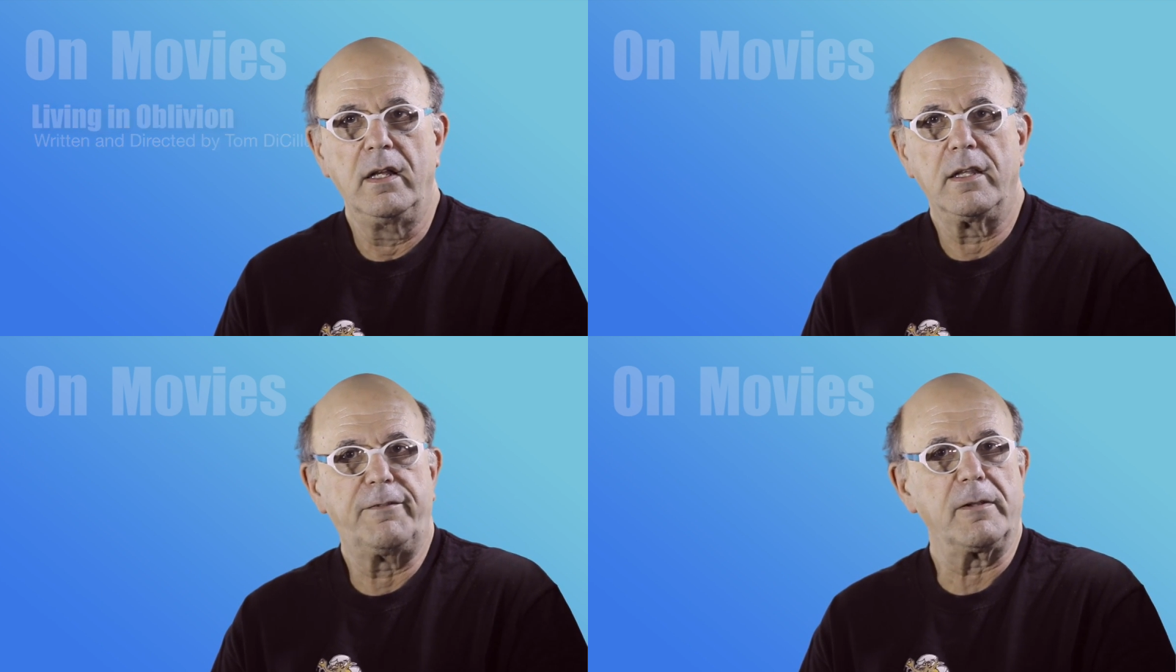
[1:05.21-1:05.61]

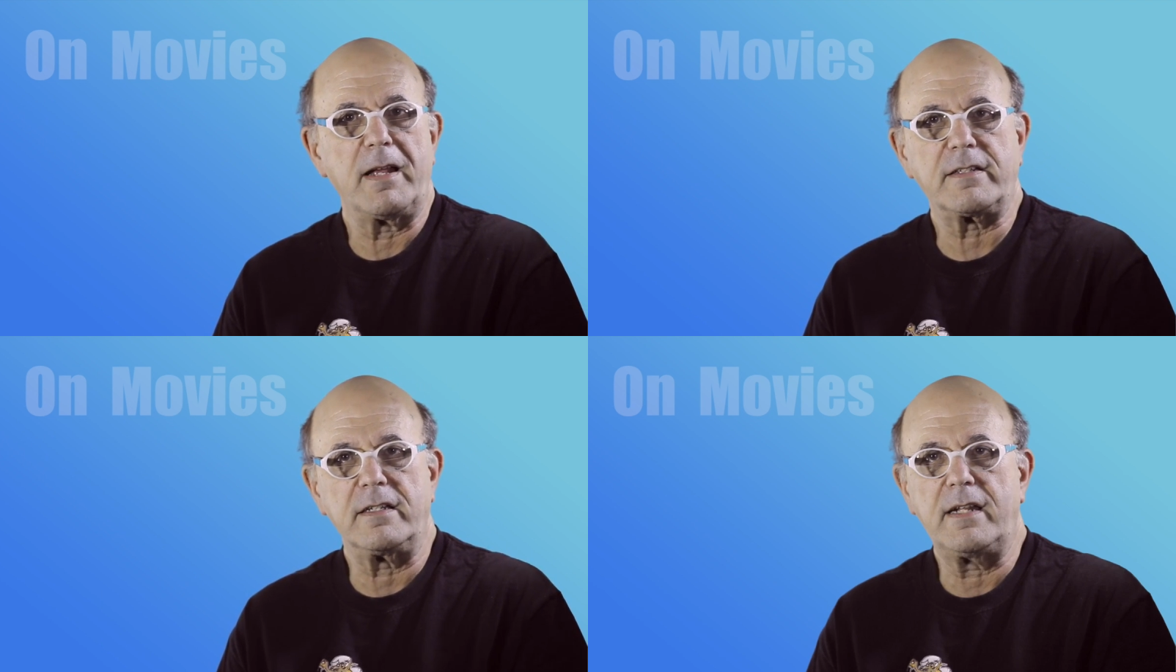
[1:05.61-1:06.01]
The film
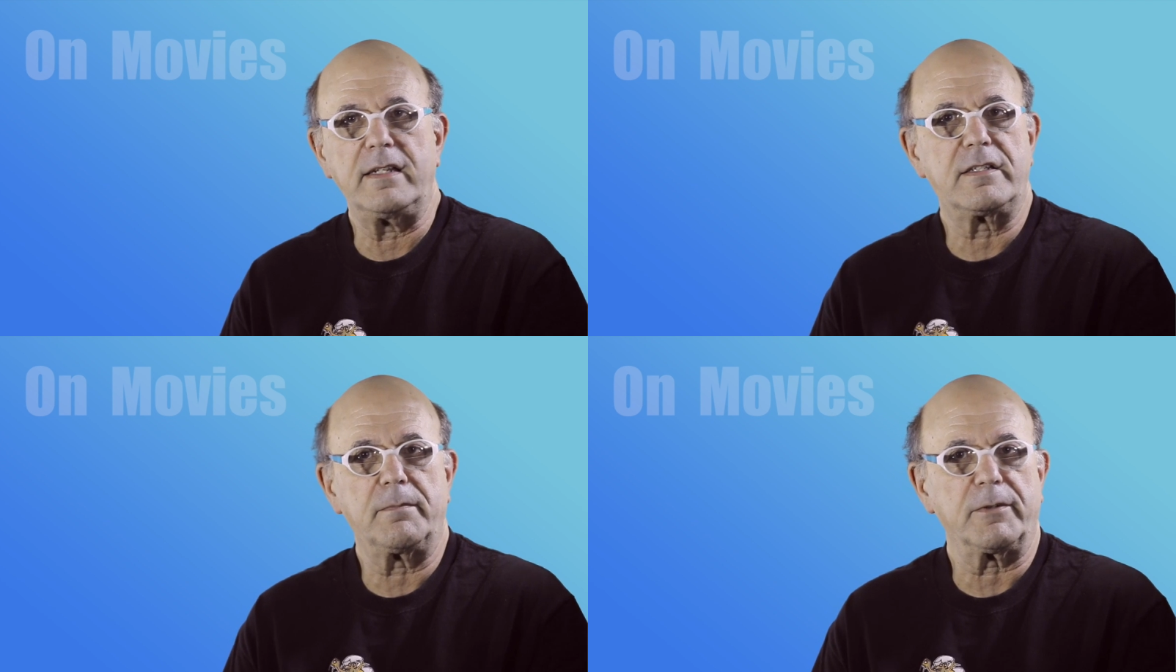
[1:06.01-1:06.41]
has a
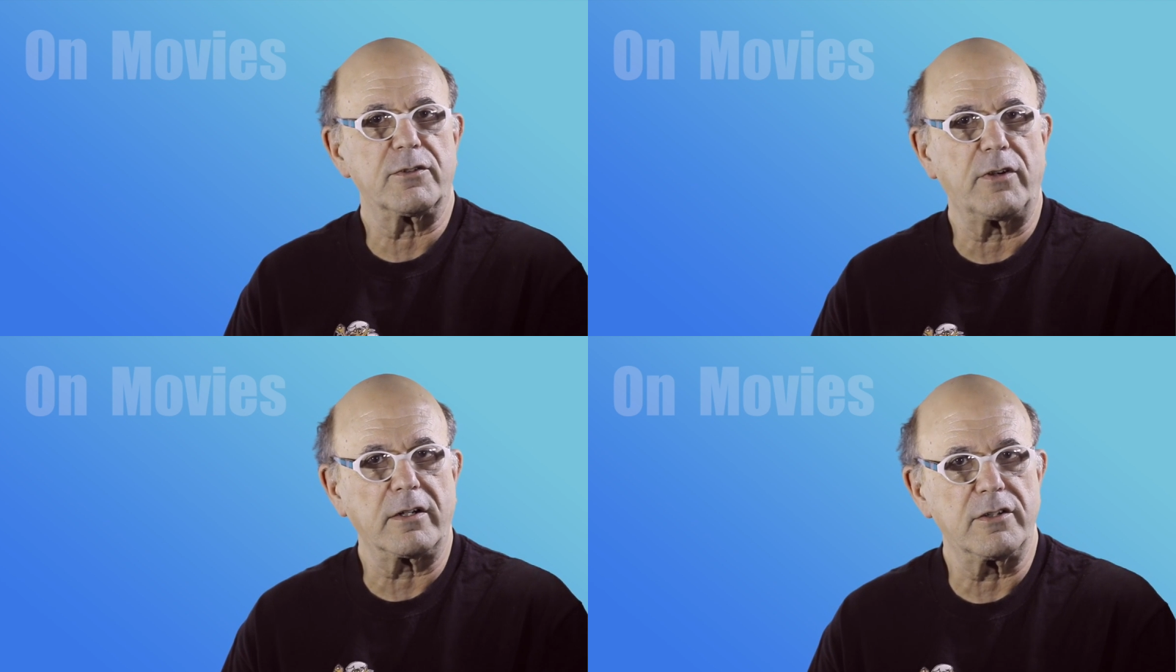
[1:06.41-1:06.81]
dead simple
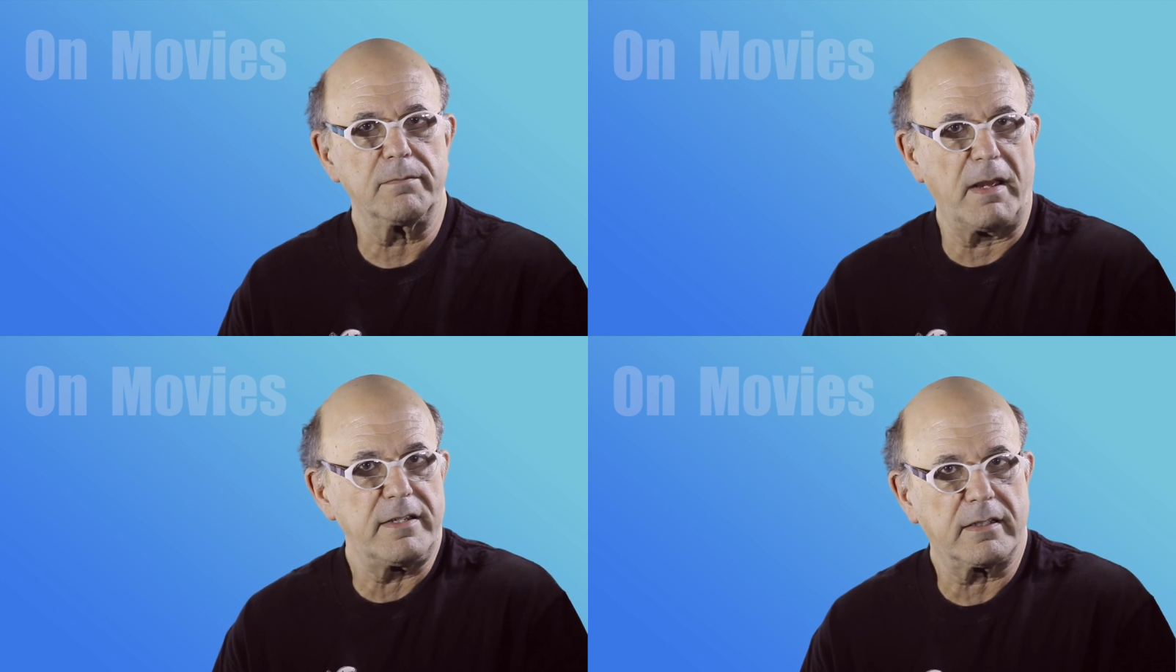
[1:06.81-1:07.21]
structure.
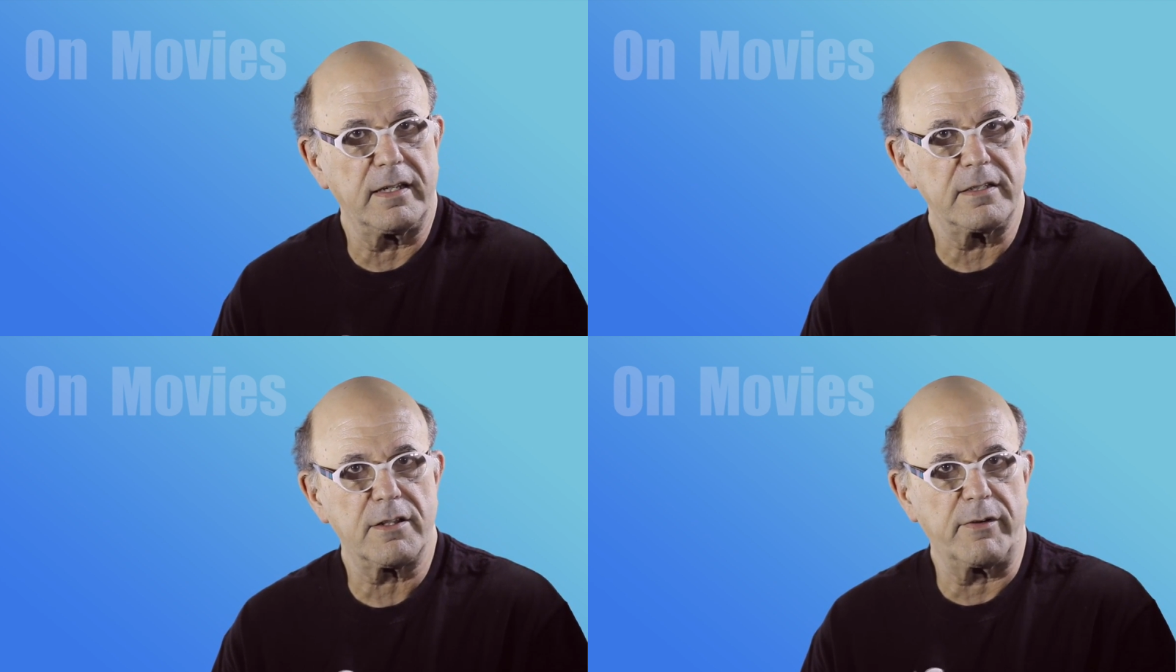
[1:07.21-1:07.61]

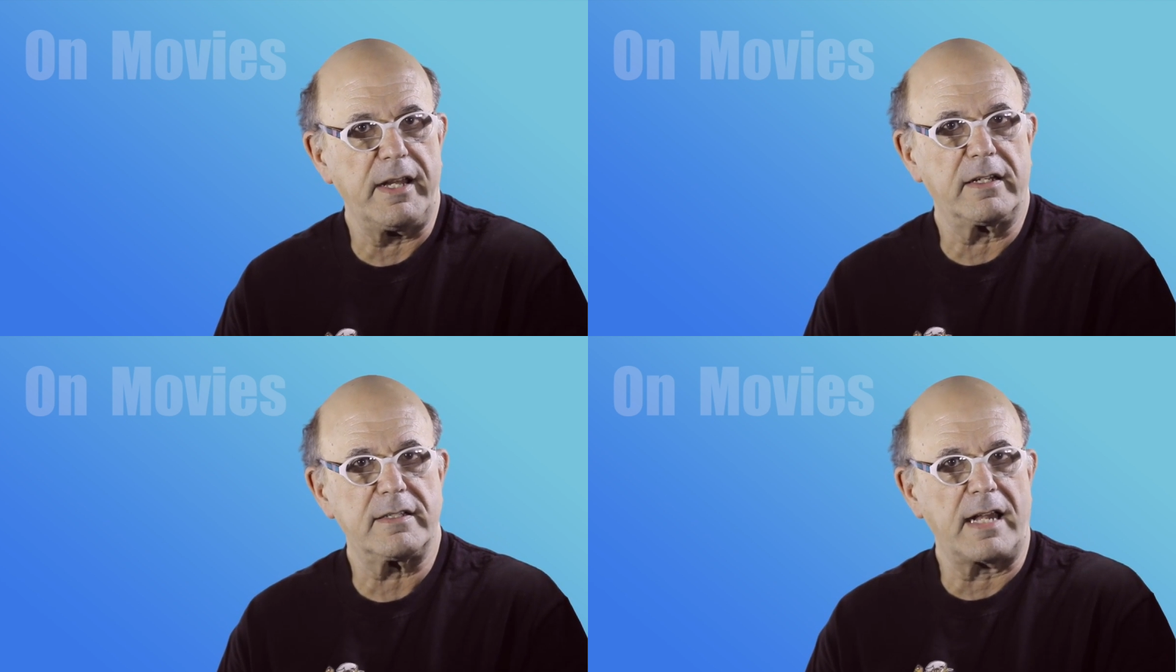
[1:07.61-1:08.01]
Basically, it's
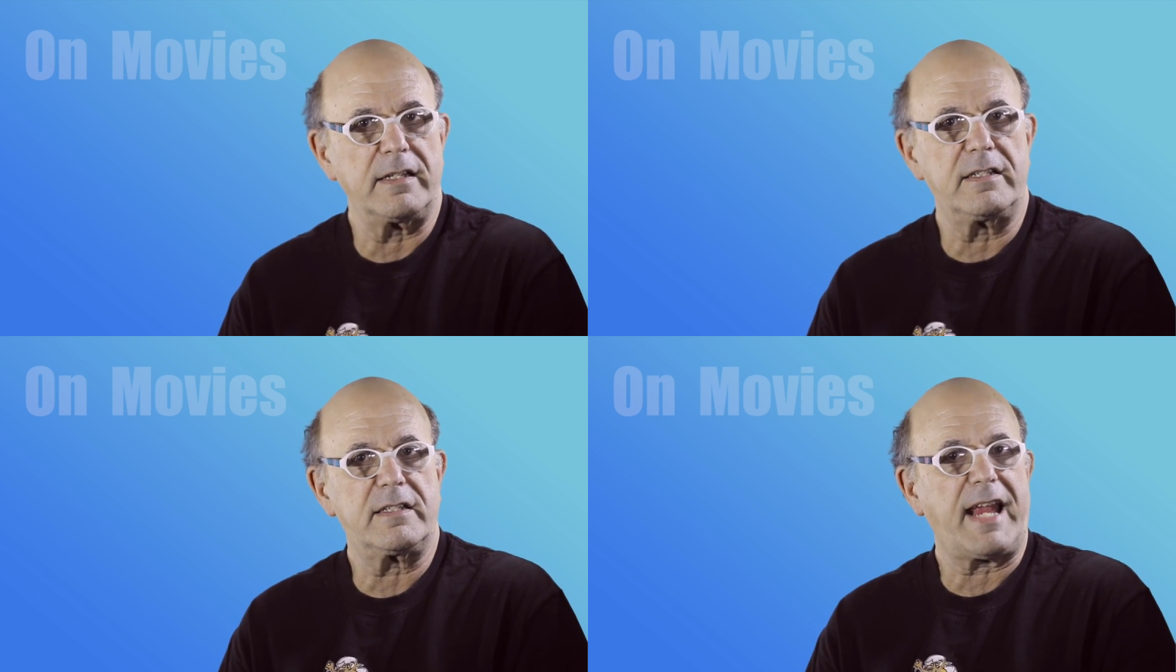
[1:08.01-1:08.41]
three
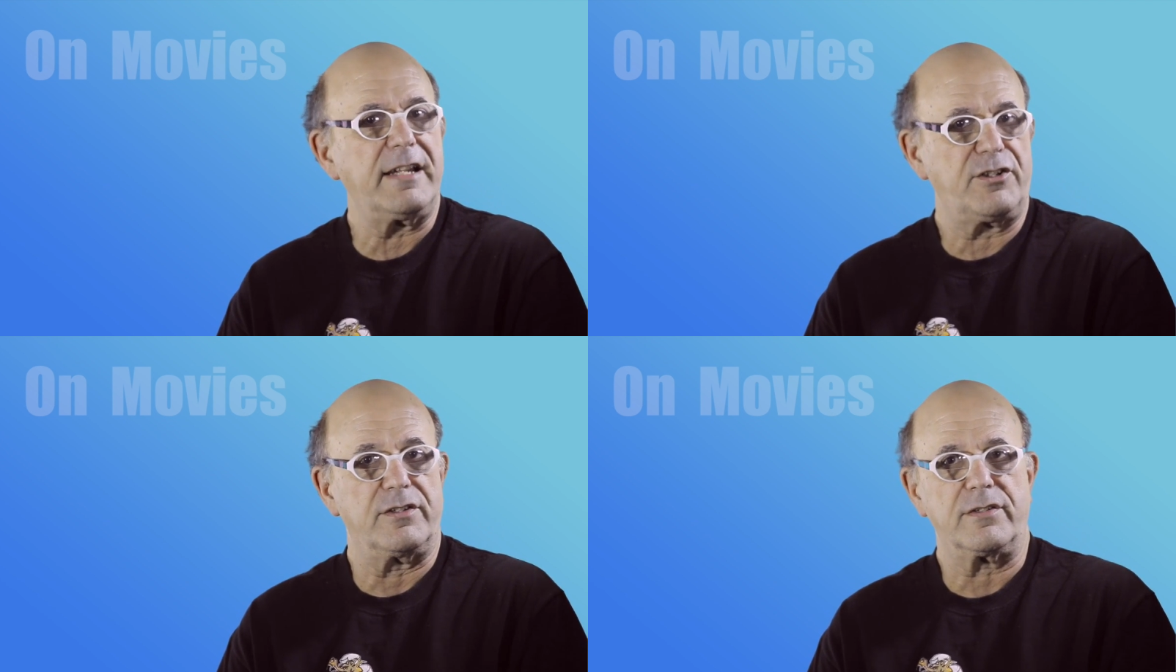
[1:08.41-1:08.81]
extended
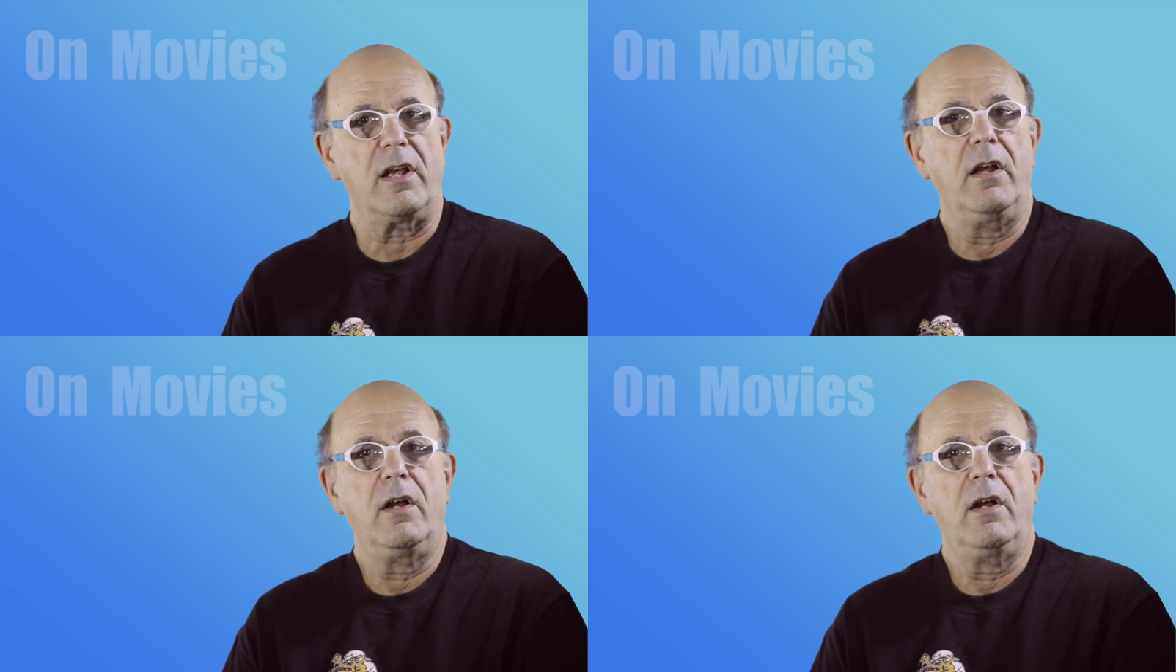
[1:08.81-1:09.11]
sketches,